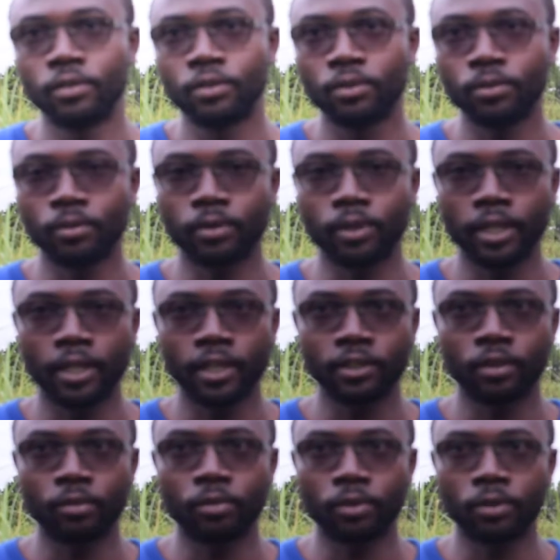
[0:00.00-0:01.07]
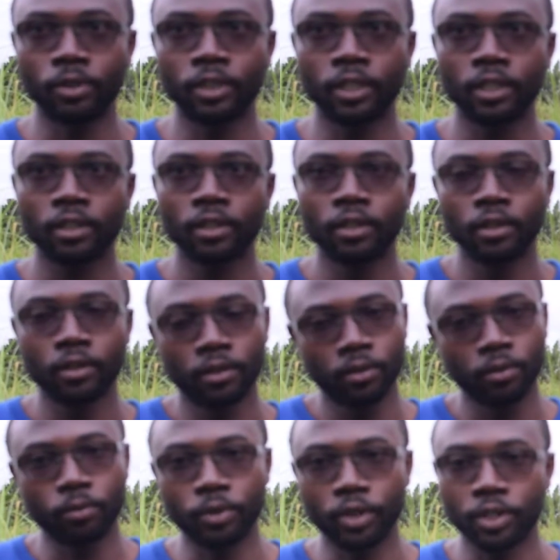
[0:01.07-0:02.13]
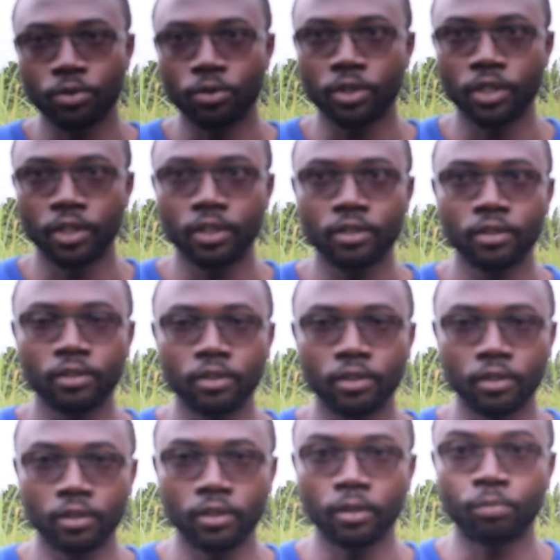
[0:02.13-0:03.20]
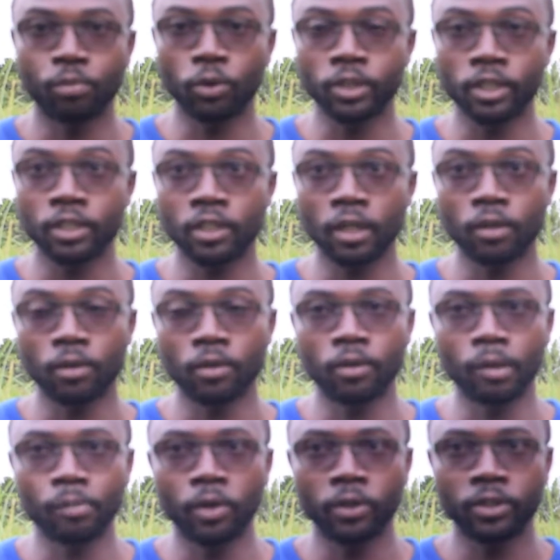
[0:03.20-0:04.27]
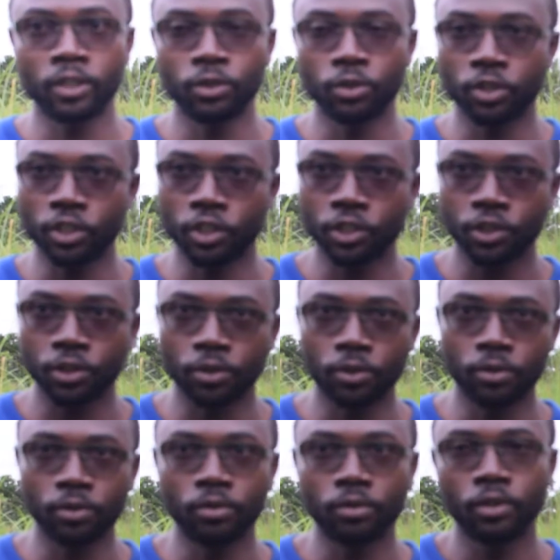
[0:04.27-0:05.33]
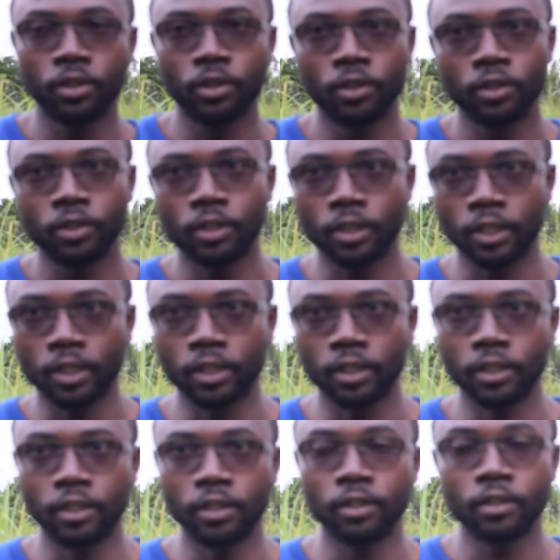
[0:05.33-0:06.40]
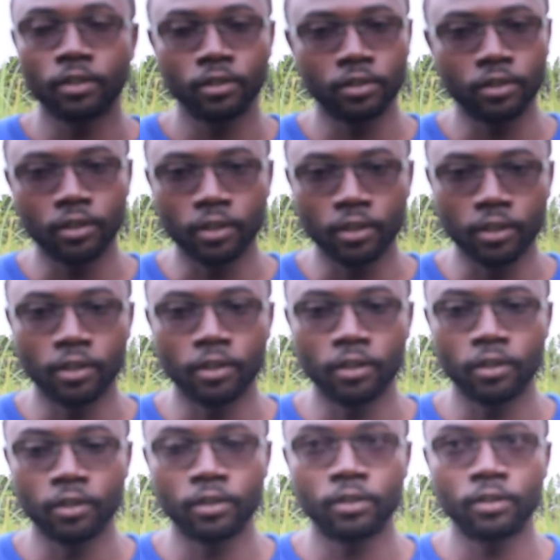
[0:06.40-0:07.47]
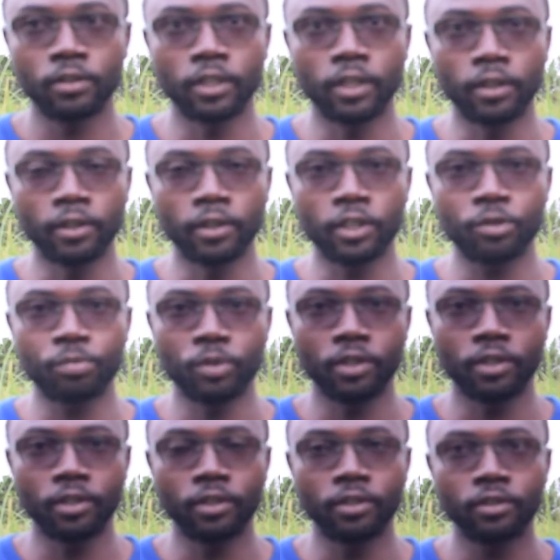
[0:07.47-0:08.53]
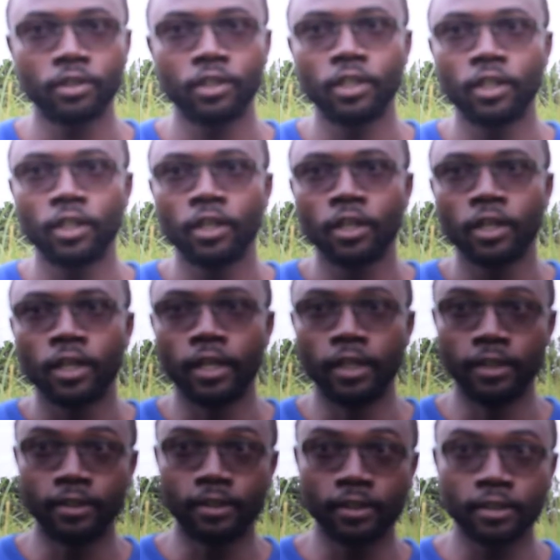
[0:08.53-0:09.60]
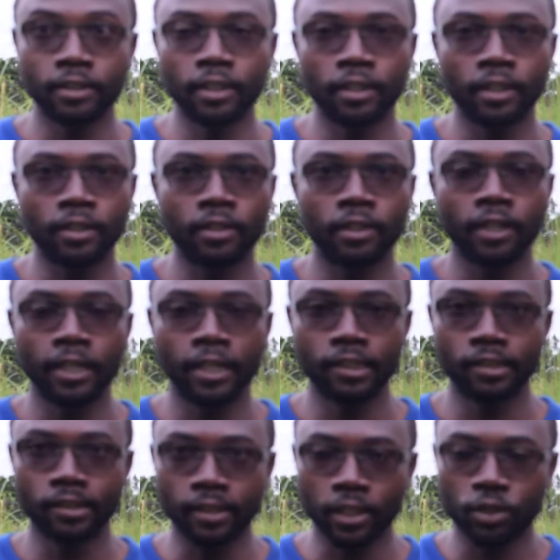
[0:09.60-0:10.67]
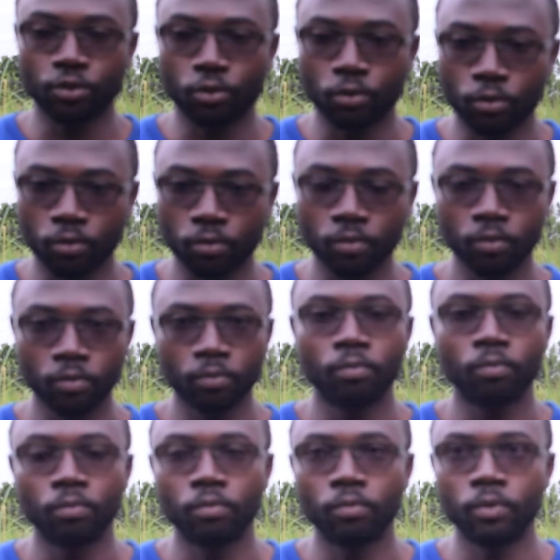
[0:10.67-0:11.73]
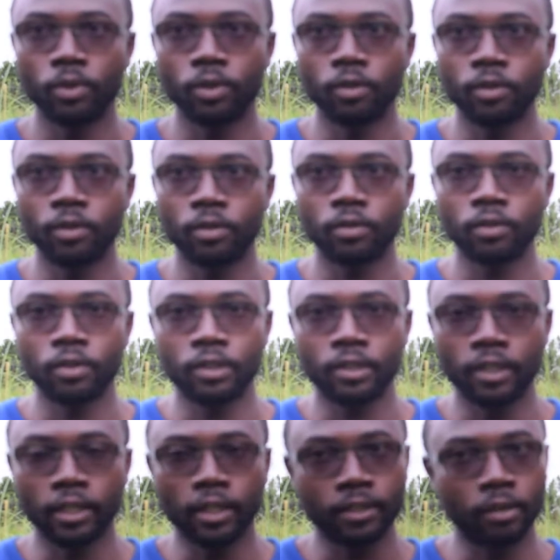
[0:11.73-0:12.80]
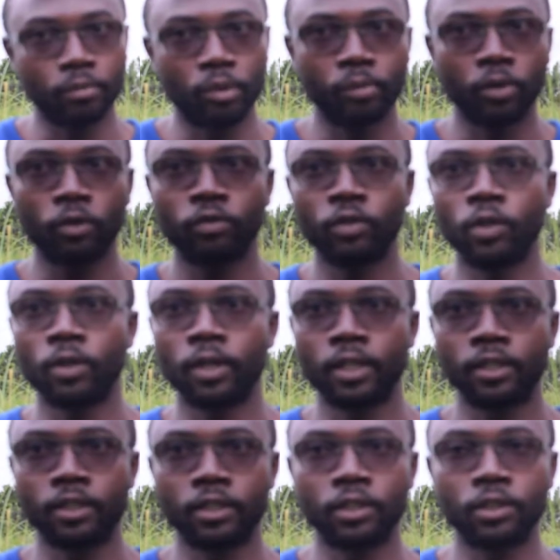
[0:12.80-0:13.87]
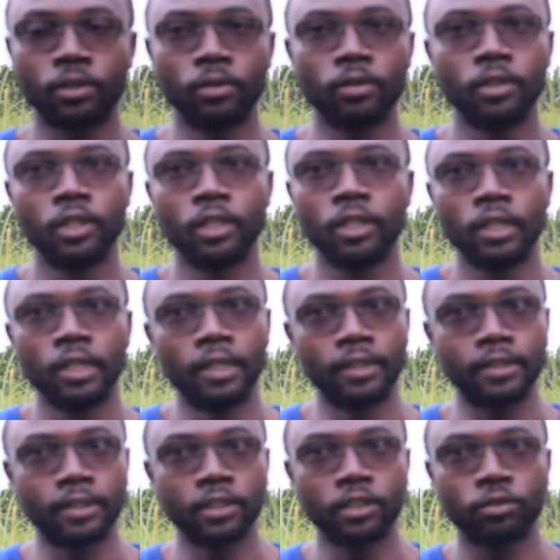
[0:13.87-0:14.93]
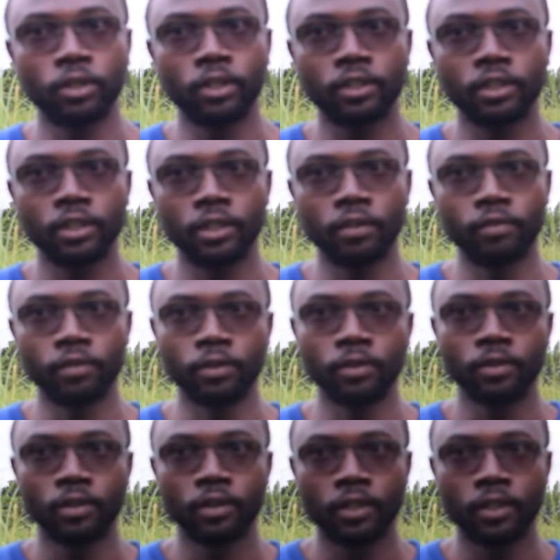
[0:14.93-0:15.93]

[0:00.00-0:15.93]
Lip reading: to realize the project. We educate. The projects are all about education, training, sharing experience. And since then, I decided to stay as a member of the organization. And since 2011,